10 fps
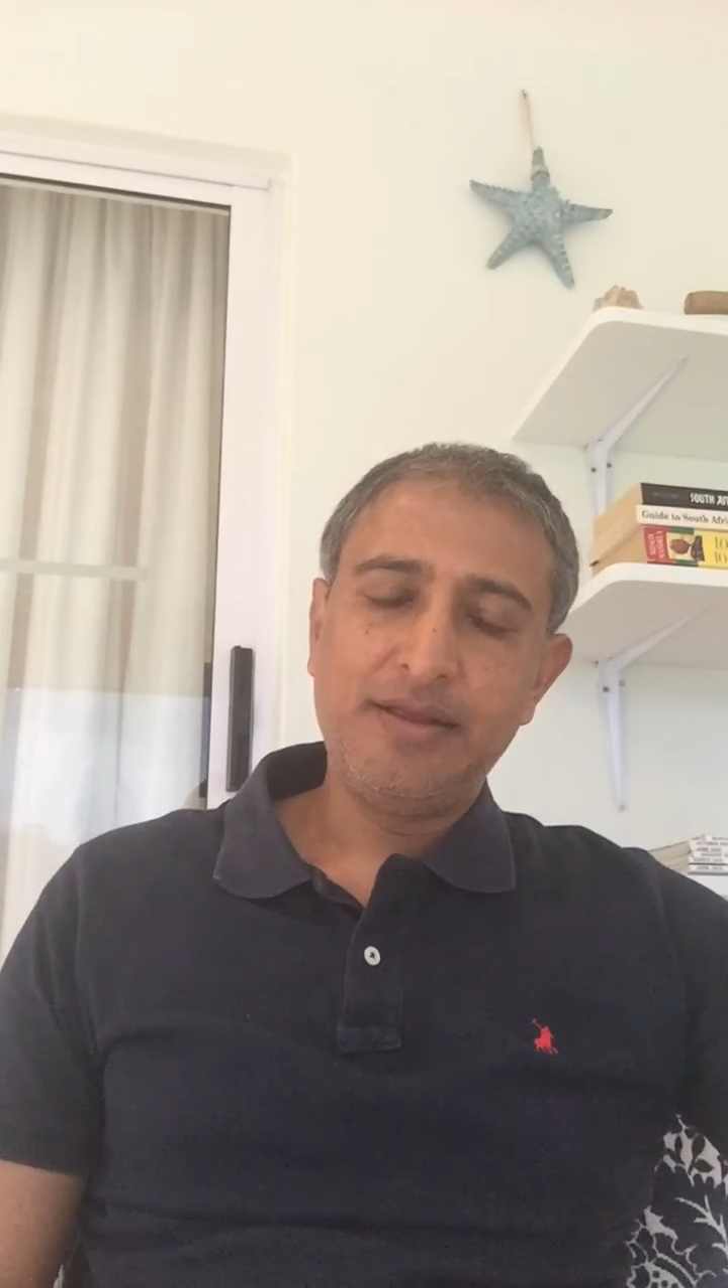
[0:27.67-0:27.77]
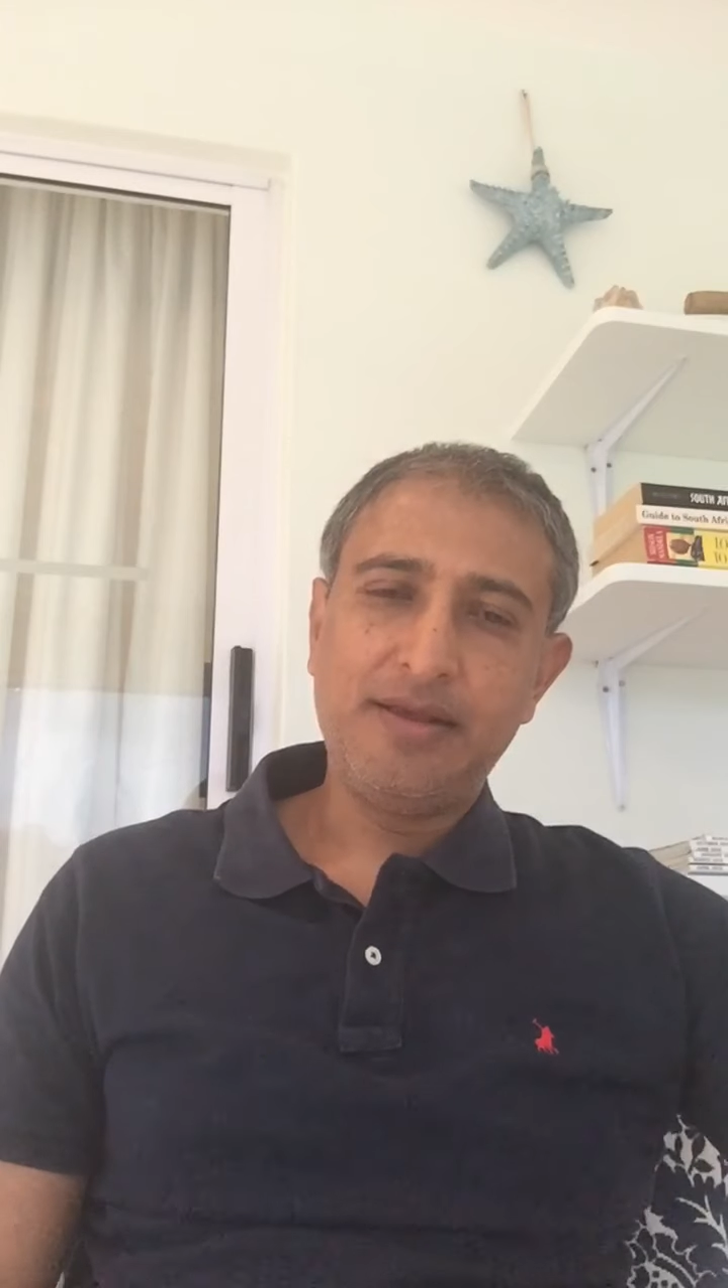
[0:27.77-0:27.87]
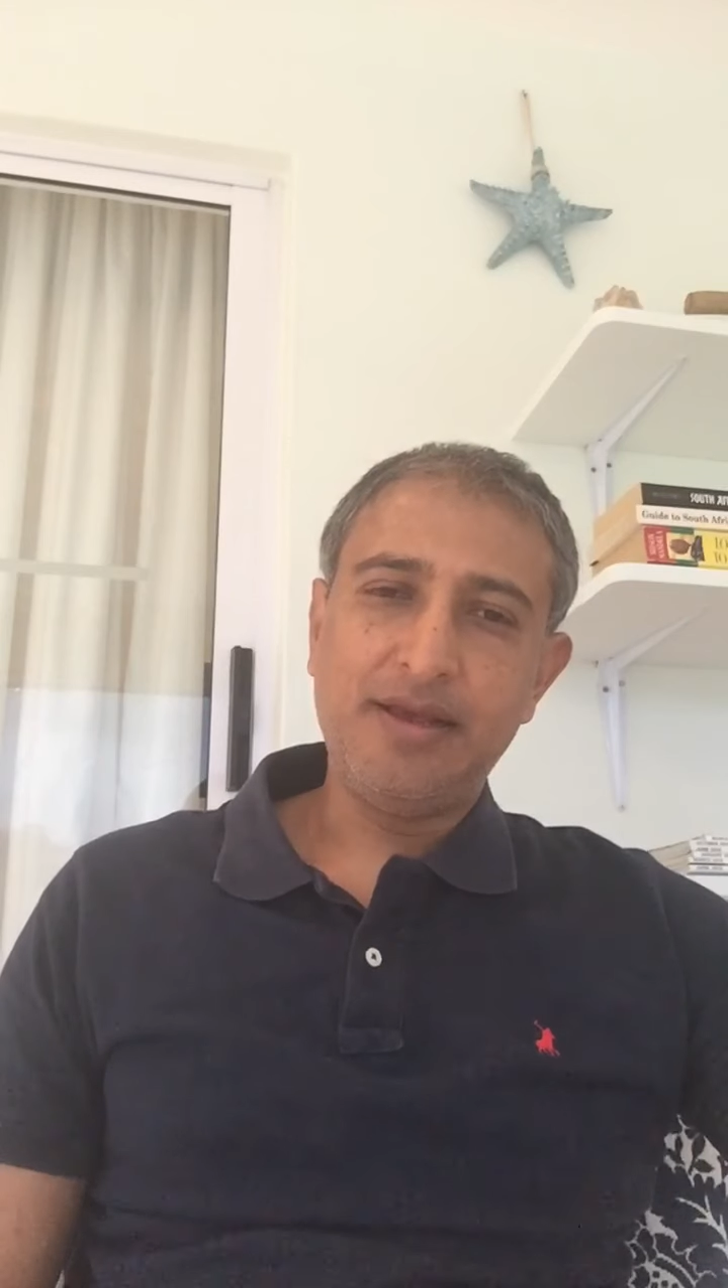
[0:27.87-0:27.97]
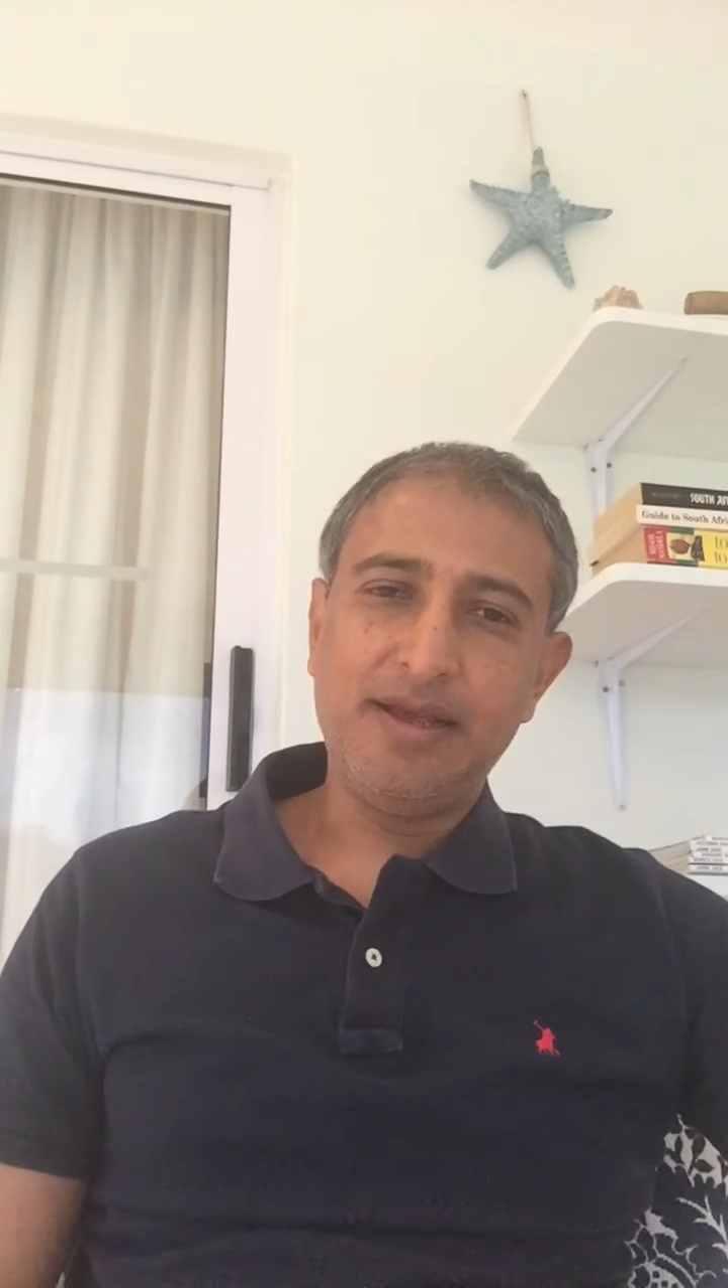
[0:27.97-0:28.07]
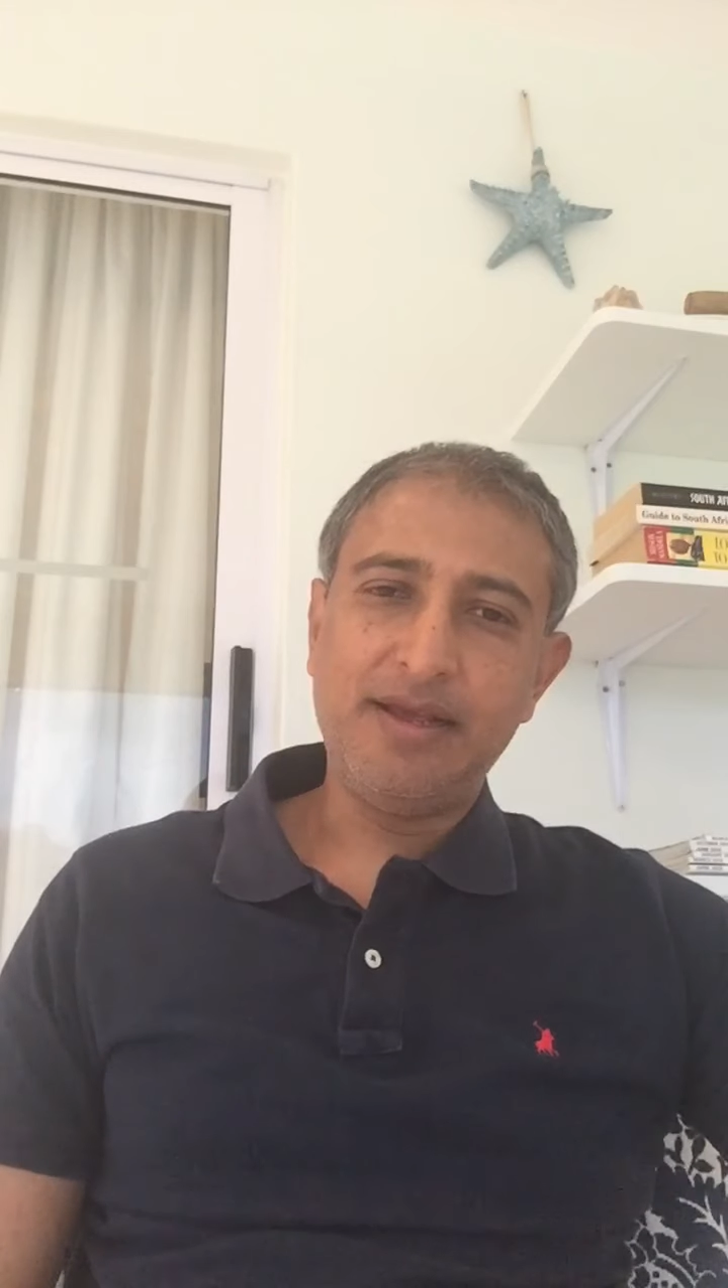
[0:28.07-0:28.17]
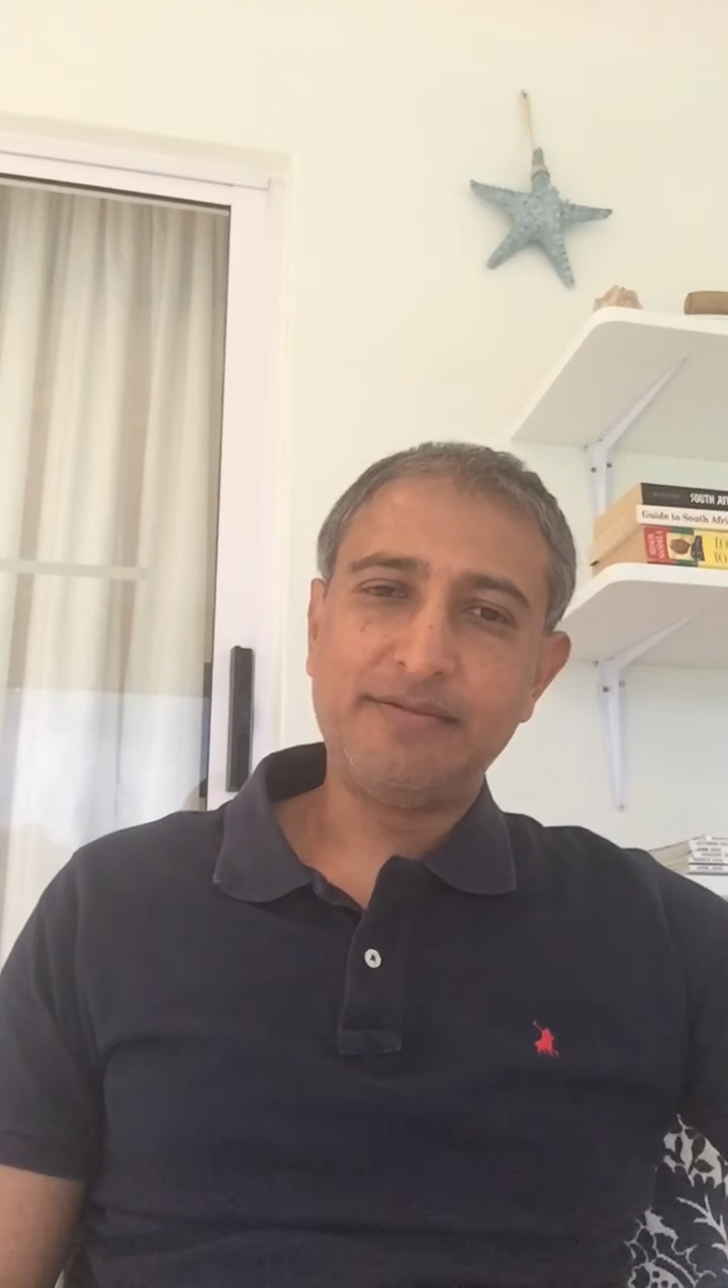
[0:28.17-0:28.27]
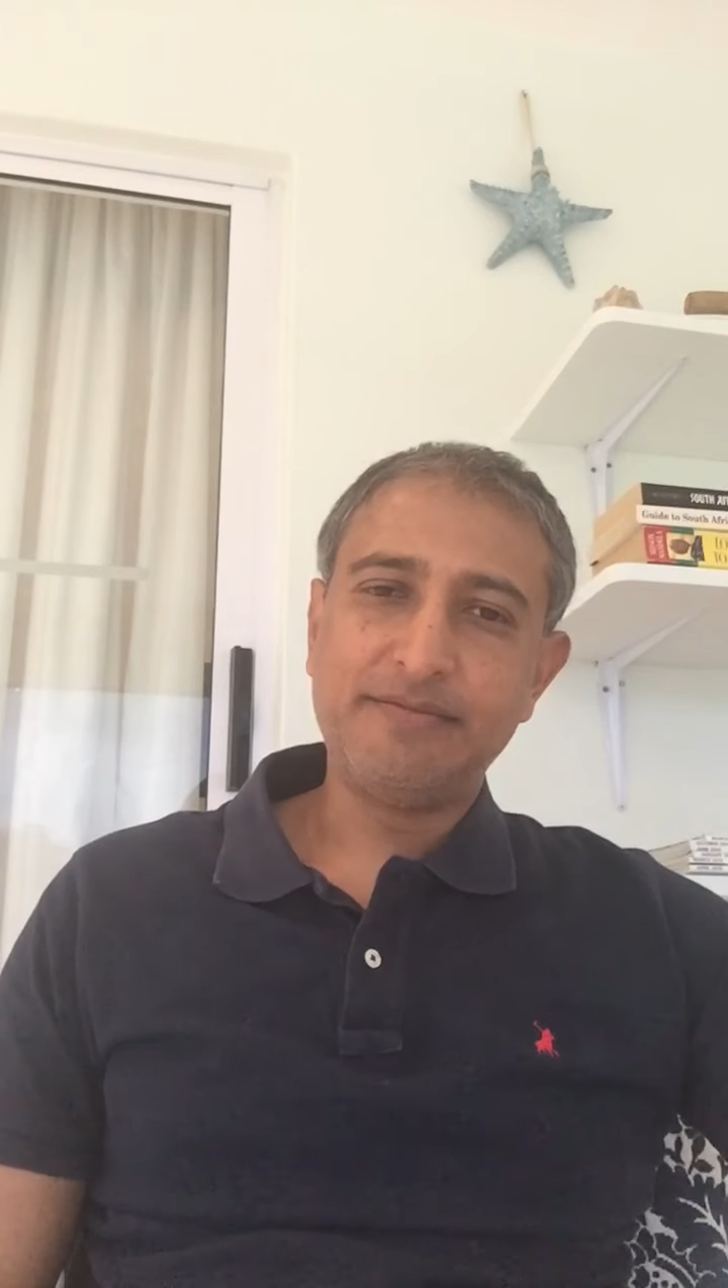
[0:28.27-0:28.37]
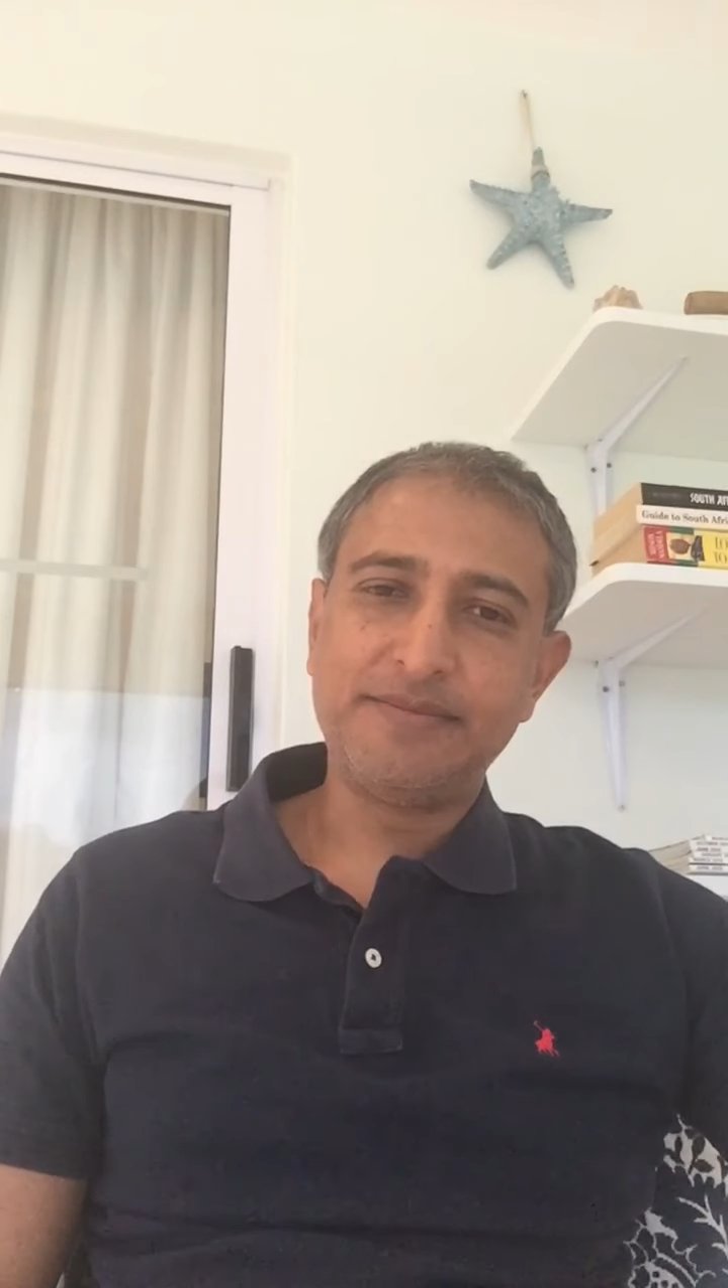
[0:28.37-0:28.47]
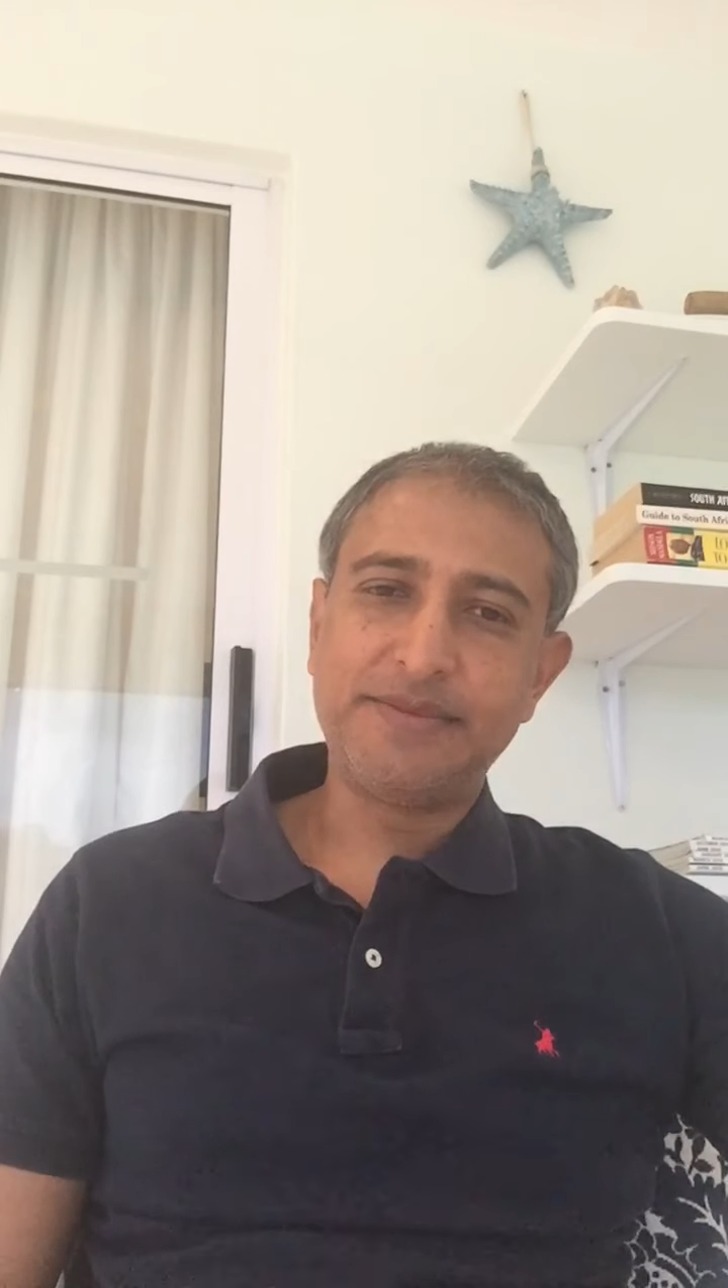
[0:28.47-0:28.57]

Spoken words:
The